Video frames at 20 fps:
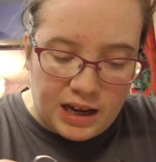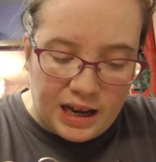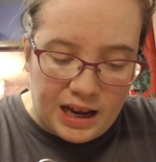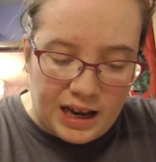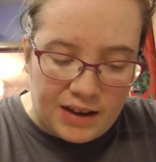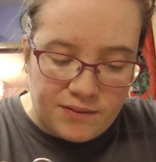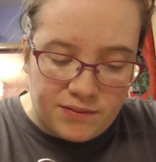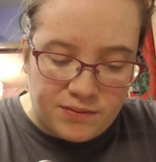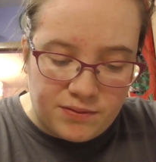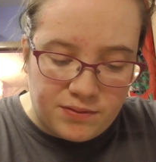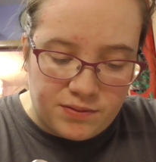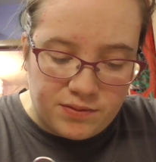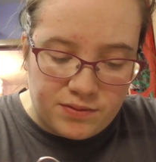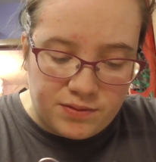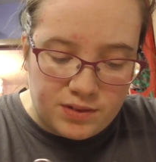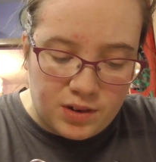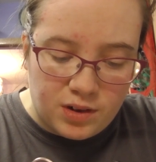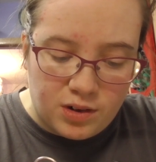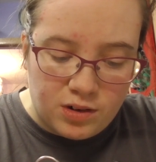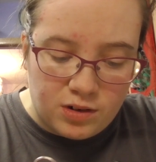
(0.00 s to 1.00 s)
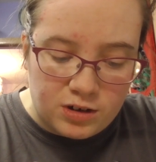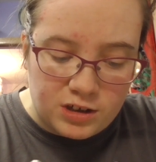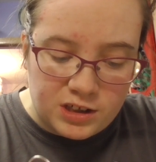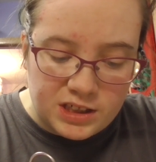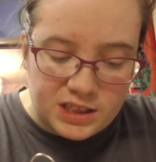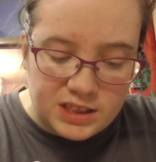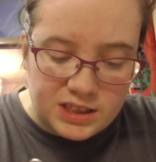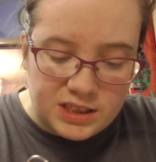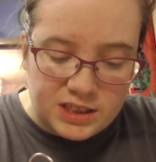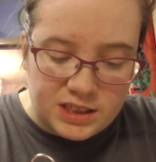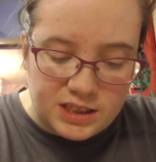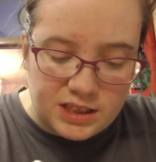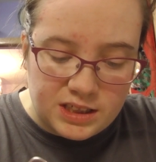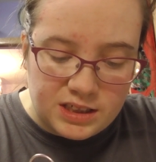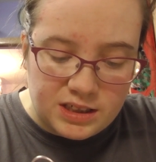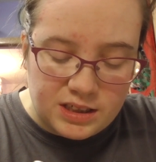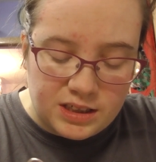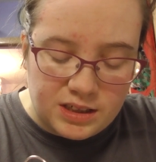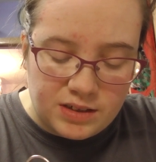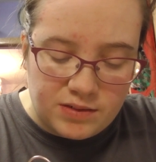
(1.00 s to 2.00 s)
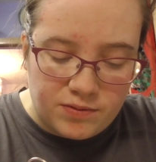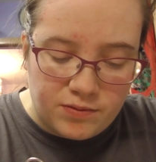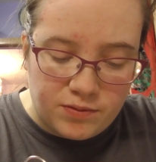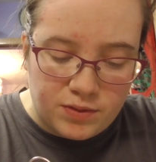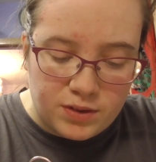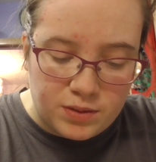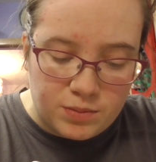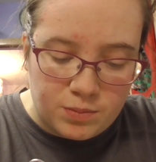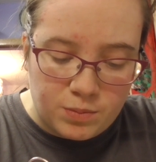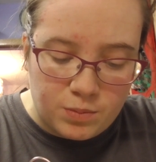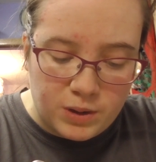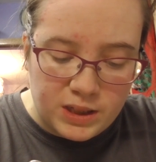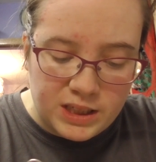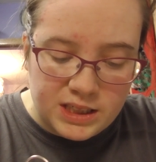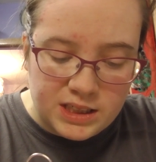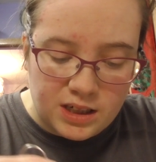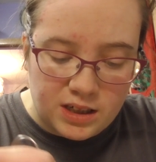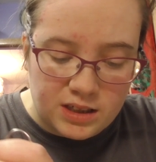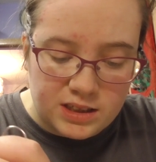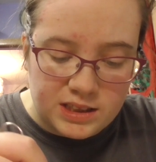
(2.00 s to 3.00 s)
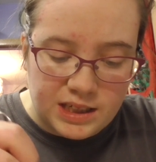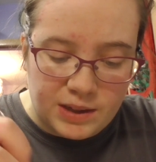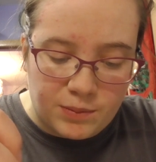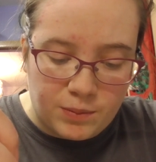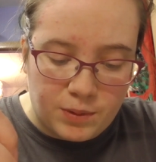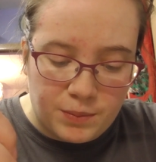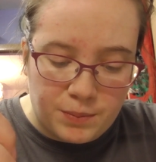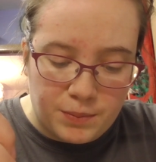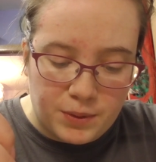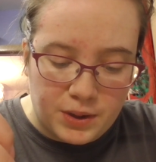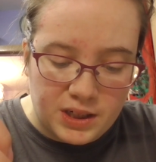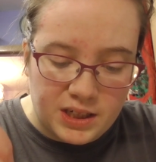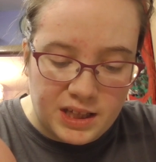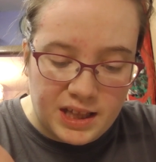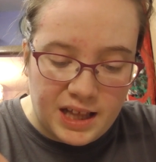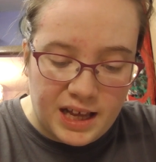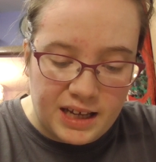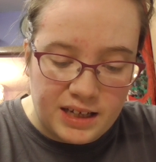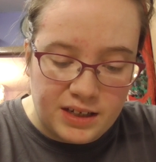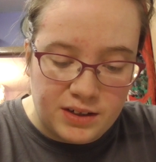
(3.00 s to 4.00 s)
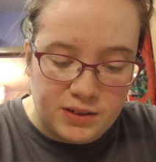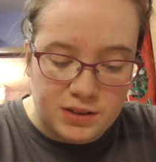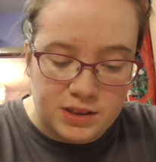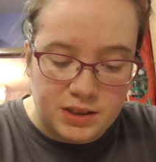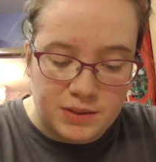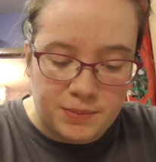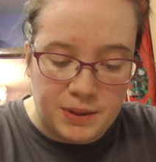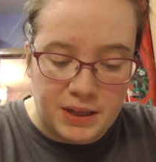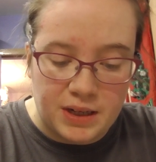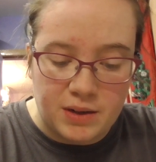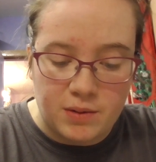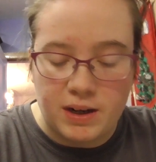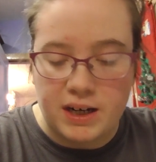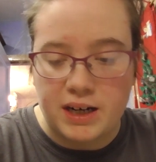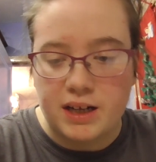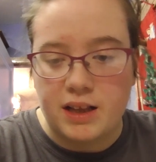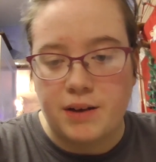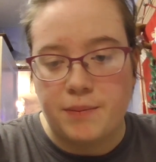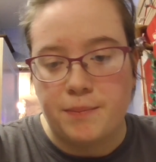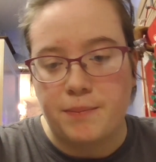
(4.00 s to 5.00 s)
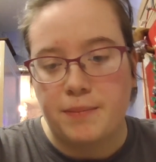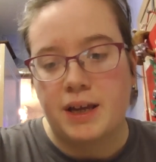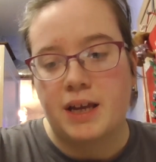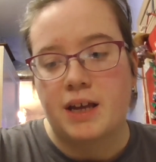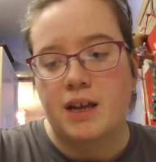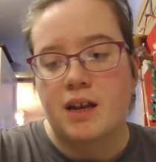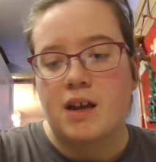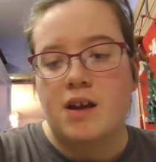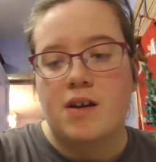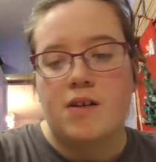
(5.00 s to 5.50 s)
have orange and from Whittards at one point and that used to be quite clumpy